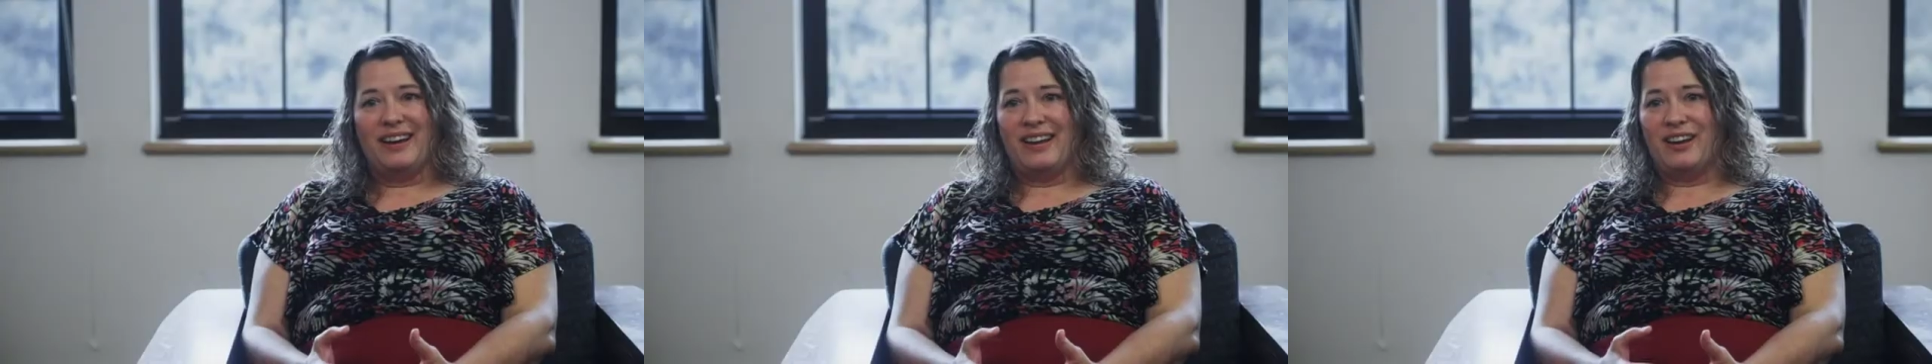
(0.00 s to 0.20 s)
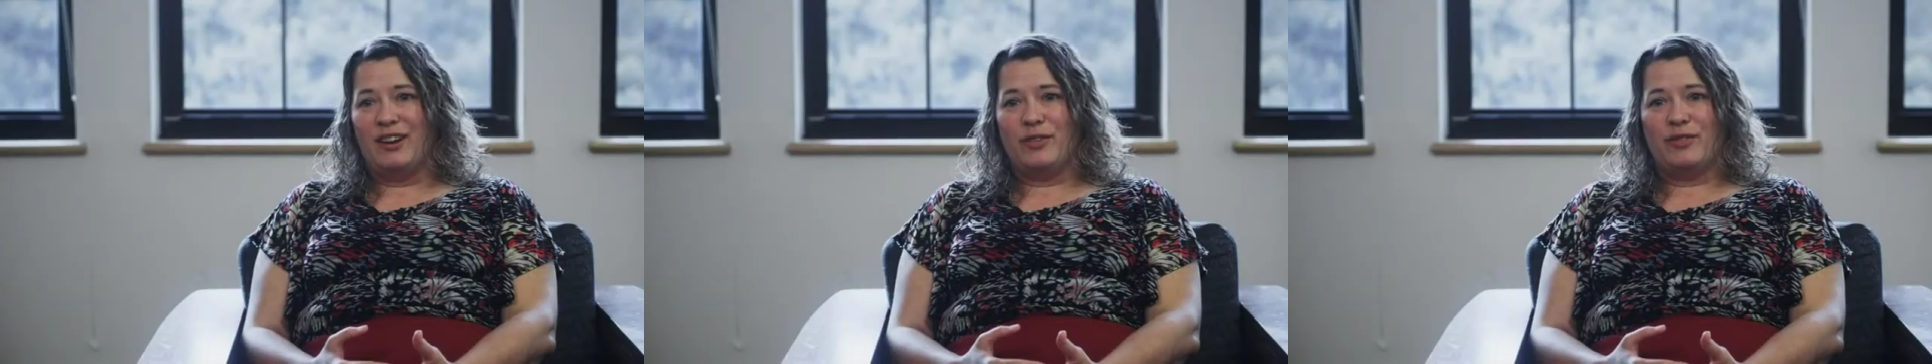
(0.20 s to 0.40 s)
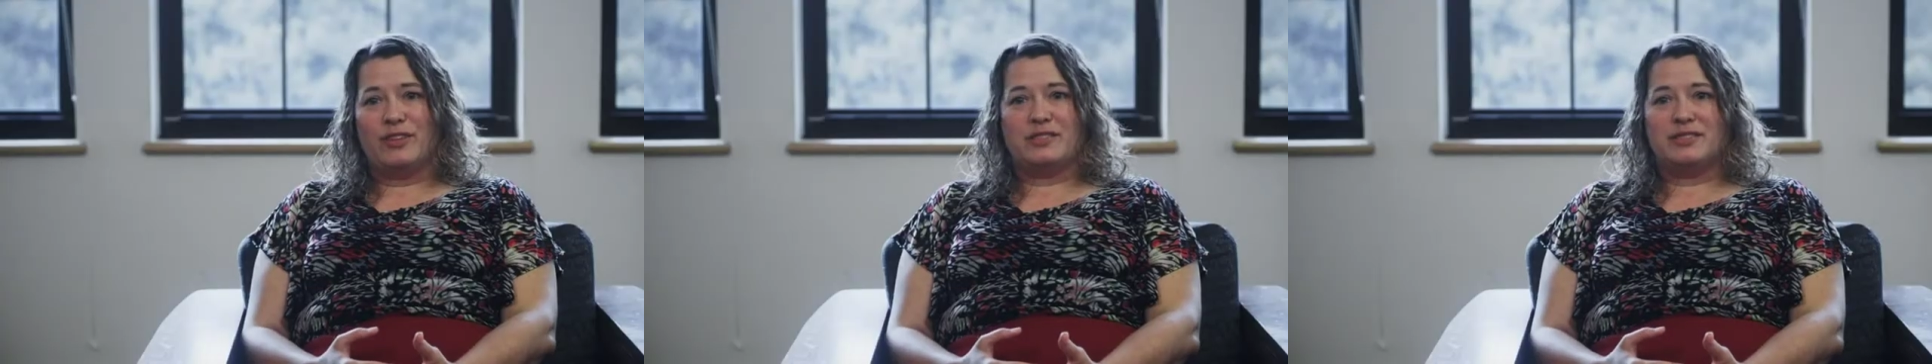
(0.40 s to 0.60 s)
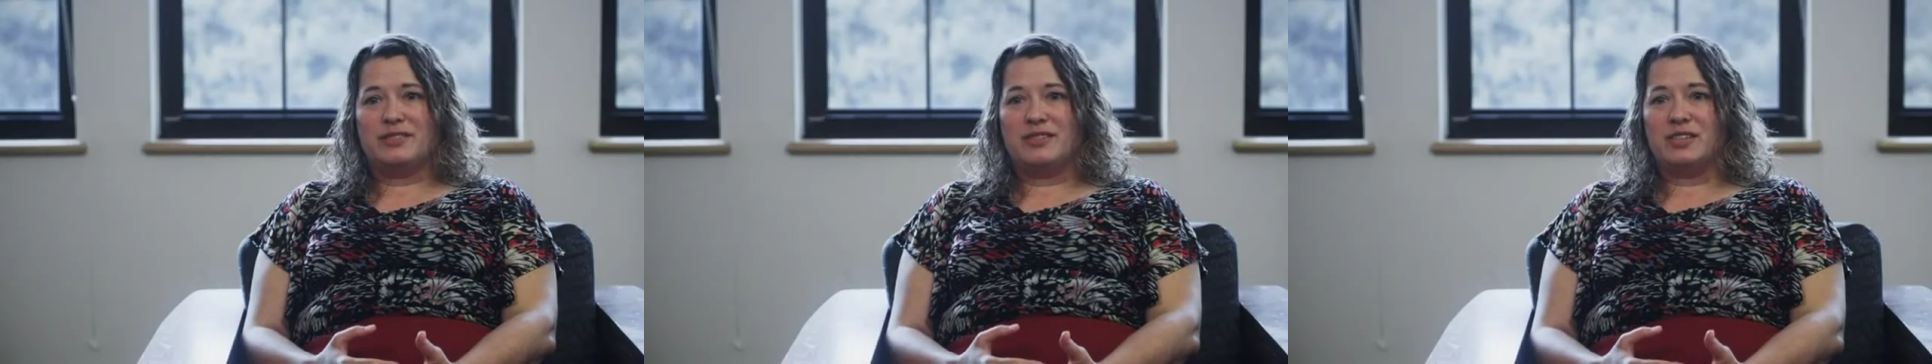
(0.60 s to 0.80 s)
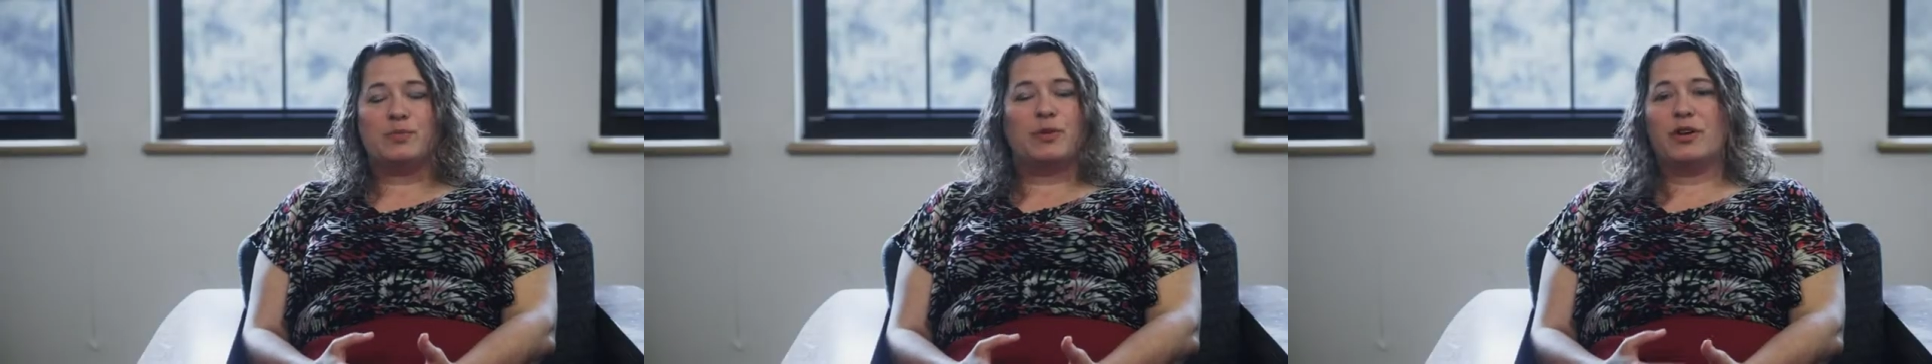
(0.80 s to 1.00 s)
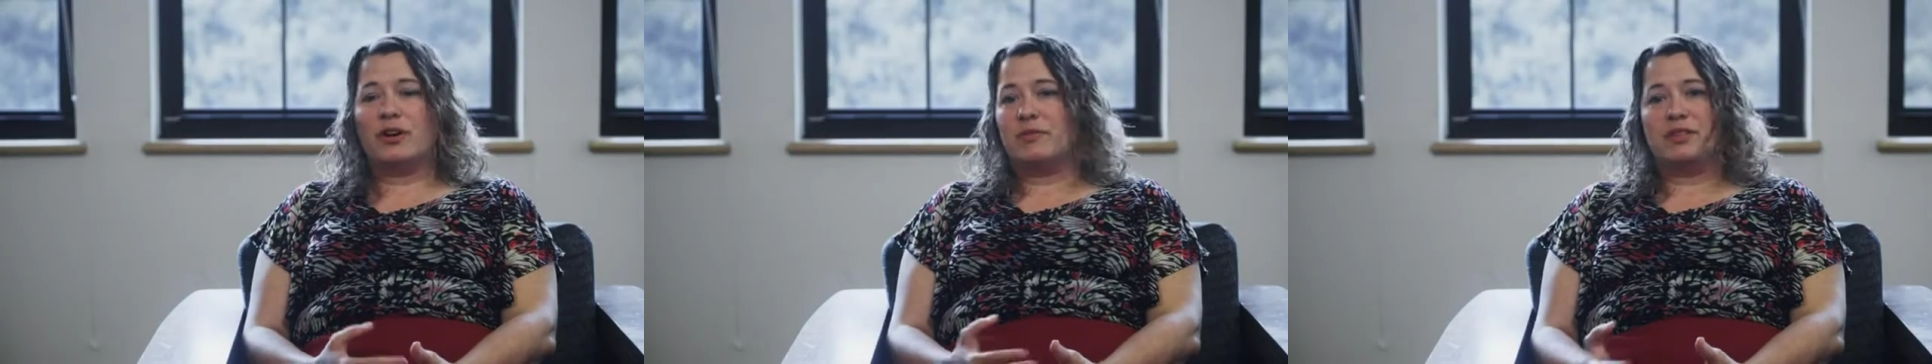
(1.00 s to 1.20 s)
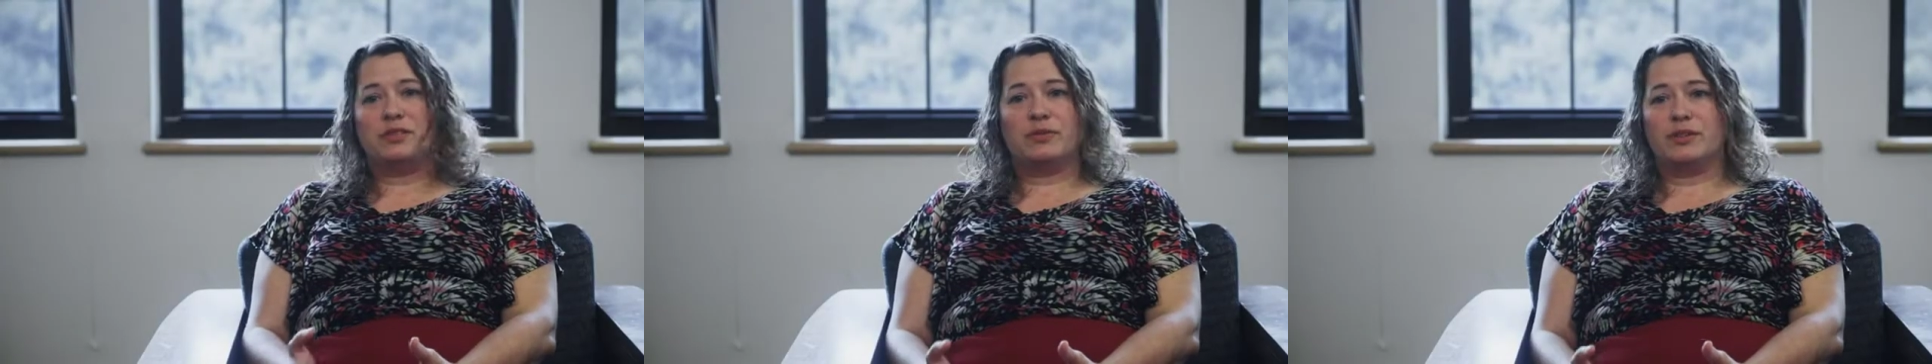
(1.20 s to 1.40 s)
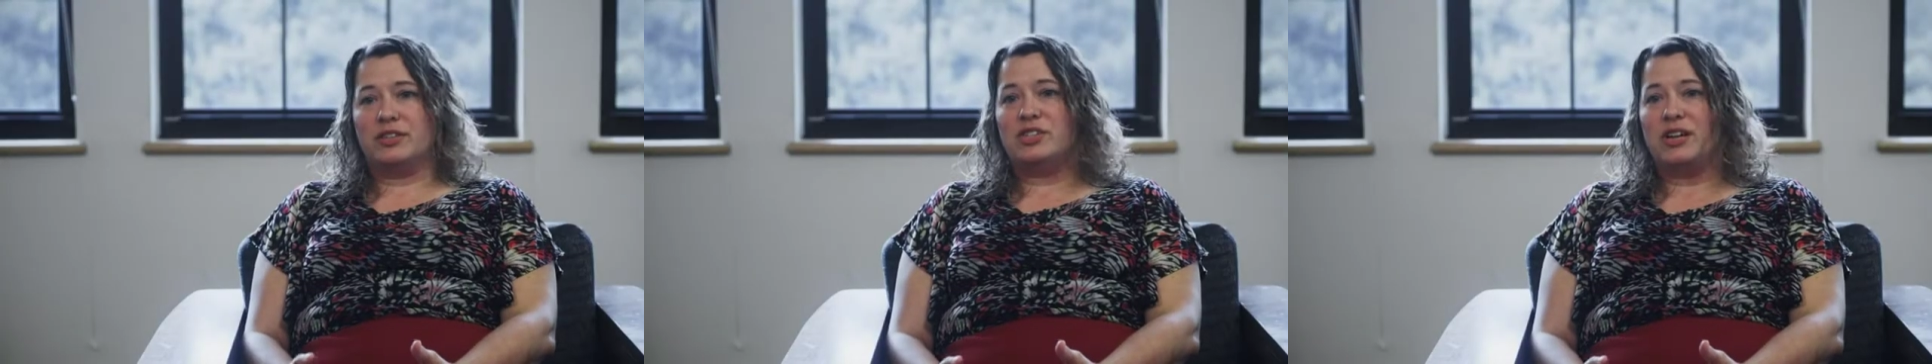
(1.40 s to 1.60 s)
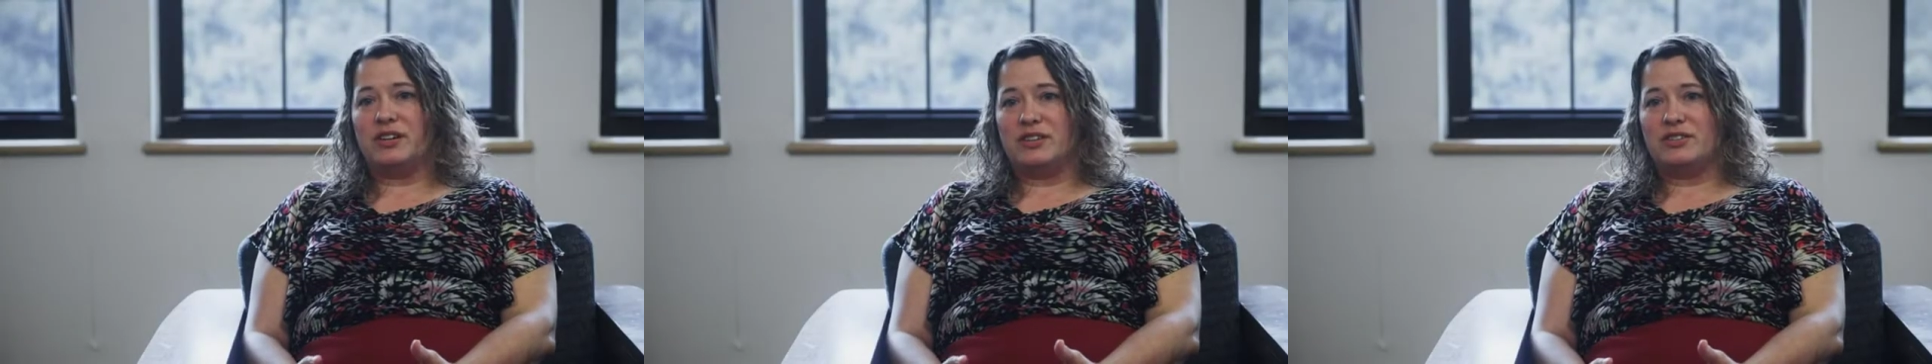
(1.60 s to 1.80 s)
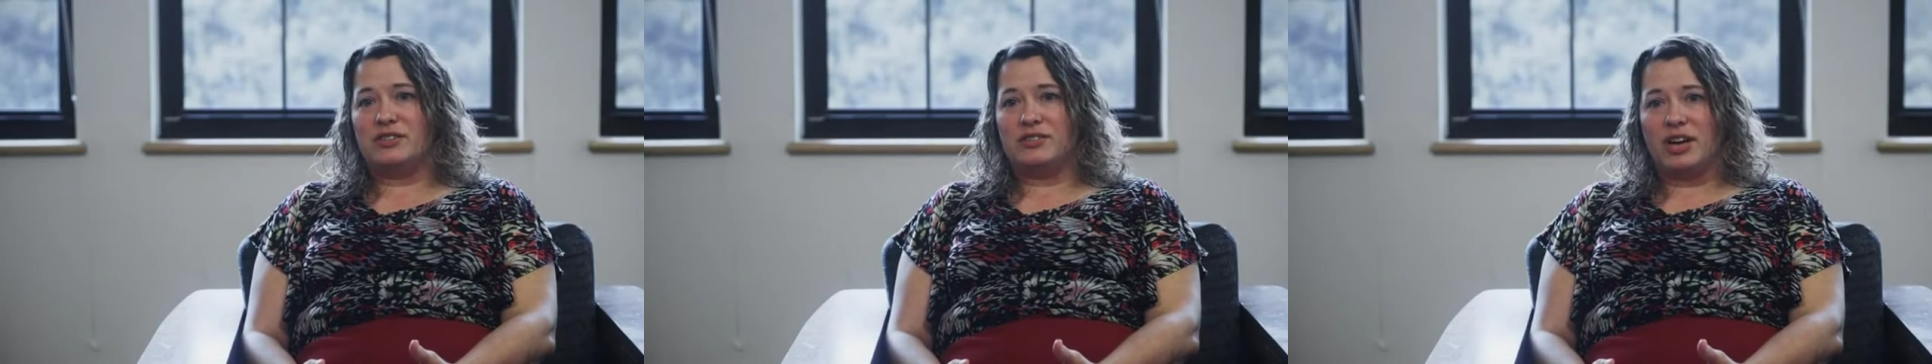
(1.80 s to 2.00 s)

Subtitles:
you know, this program has really changed their